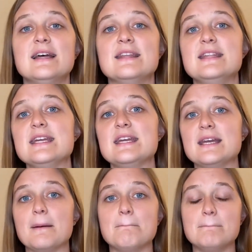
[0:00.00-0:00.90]

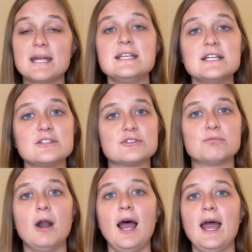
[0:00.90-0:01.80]
the Minions
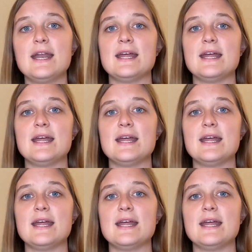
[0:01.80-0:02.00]
ride.